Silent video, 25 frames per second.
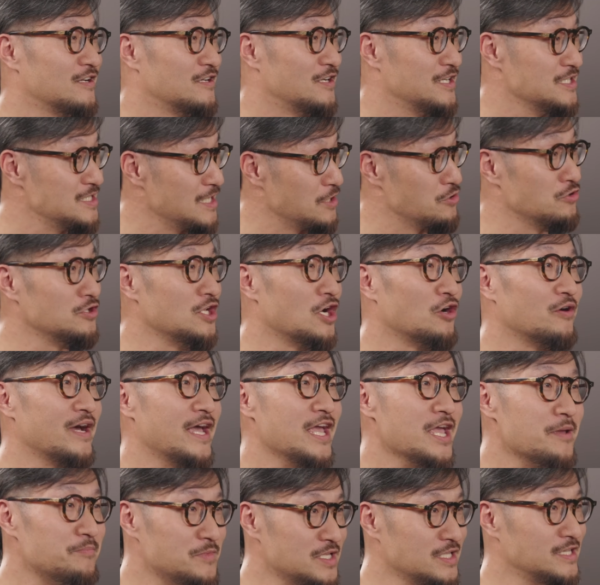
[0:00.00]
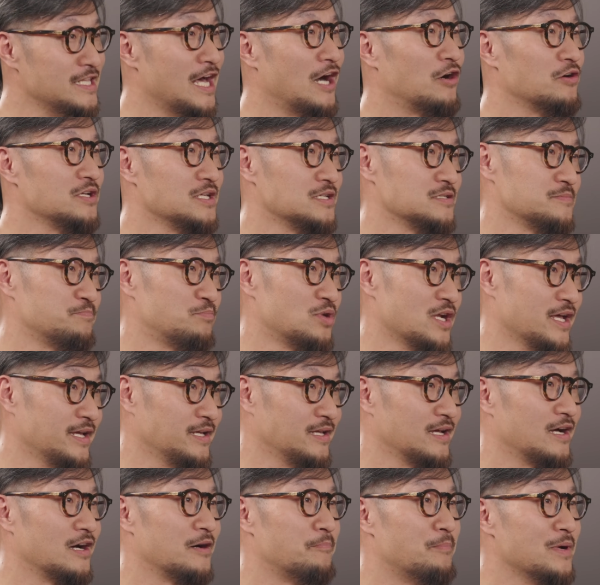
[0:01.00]
Lisa, you know, AMD now is
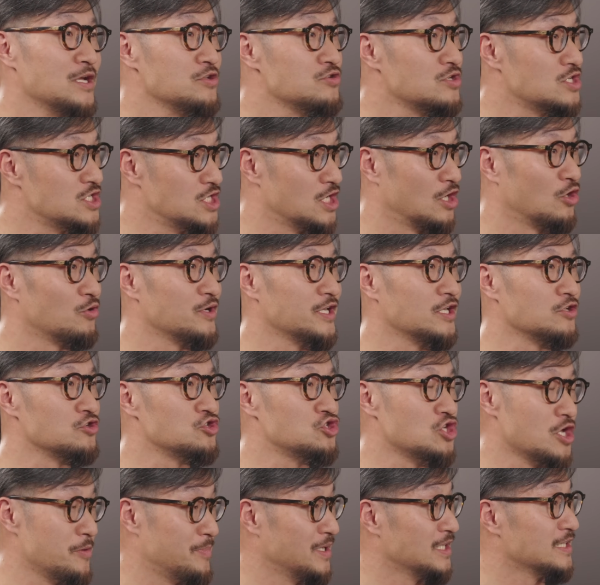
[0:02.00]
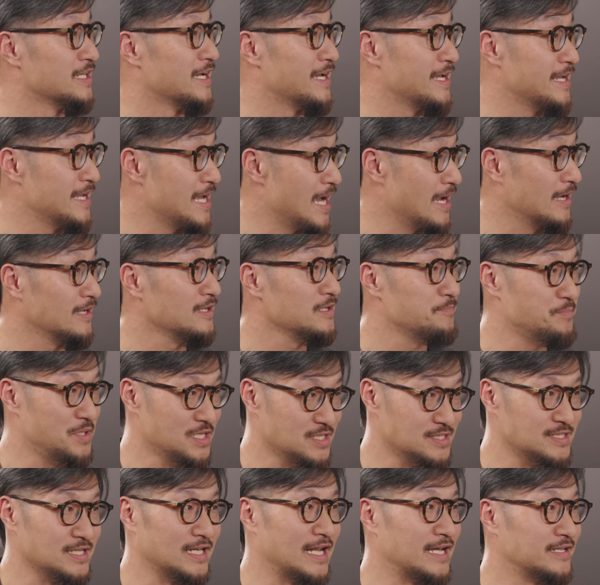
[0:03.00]
play a major role in shaping the AI
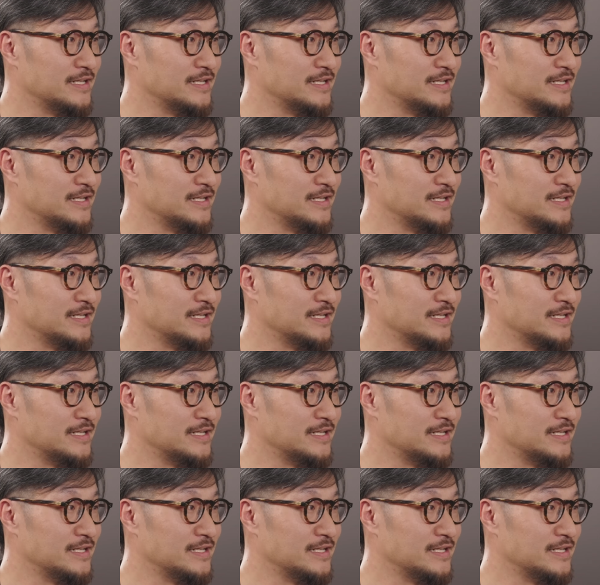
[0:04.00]
PC